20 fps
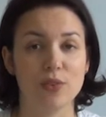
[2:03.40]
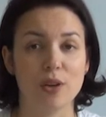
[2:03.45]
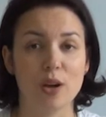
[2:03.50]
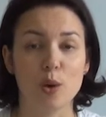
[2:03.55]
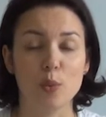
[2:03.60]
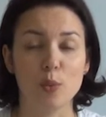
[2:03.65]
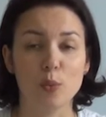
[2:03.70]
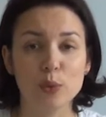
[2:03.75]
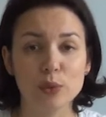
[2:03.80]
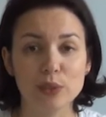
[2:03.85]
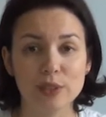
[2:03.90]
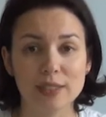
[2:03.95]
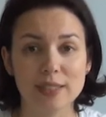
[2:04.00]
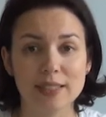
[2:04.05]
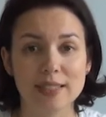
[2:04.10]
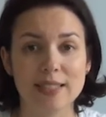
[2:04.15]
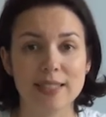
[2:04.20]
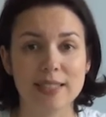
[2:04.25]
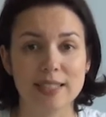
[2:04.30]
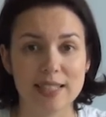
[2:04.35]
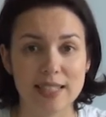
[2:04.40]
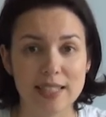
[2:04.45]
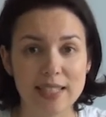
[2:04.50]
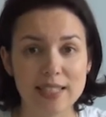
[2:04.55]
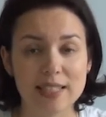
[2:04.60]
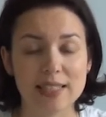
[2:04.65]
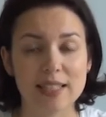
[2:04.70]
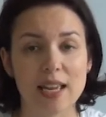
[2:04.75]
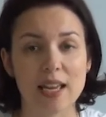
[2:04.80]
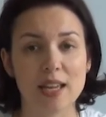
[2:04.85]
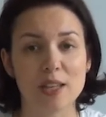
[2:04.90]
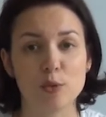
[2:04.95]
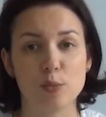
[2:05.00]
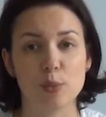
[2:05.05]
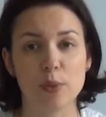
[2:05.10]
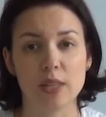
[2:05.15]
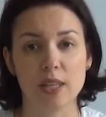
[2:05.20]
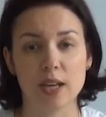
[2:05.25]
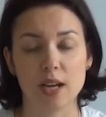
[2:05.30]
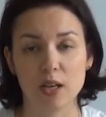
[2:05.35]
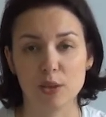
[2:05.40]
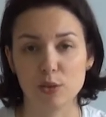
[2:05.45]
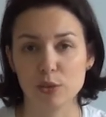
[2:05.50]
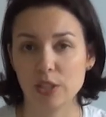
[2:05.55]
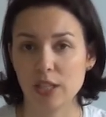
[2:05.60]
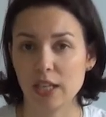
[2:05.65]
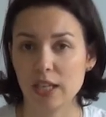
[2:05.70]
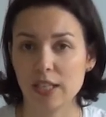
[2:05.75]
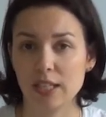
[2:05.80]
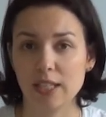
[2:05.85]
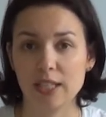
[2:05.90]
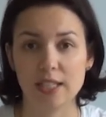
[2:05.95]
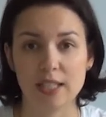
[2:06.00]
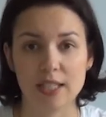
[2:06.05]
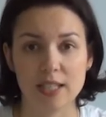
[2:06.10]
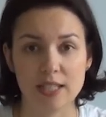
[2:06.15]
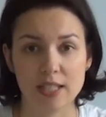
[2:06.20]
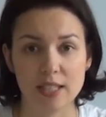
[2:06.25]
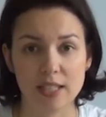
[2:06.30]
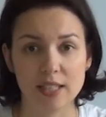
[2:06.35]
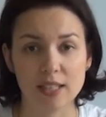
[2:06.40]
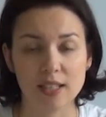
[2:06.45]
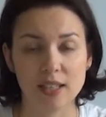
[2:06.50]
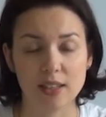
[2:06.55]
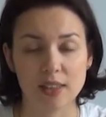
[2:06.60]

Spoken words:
wooden seats and without any heating.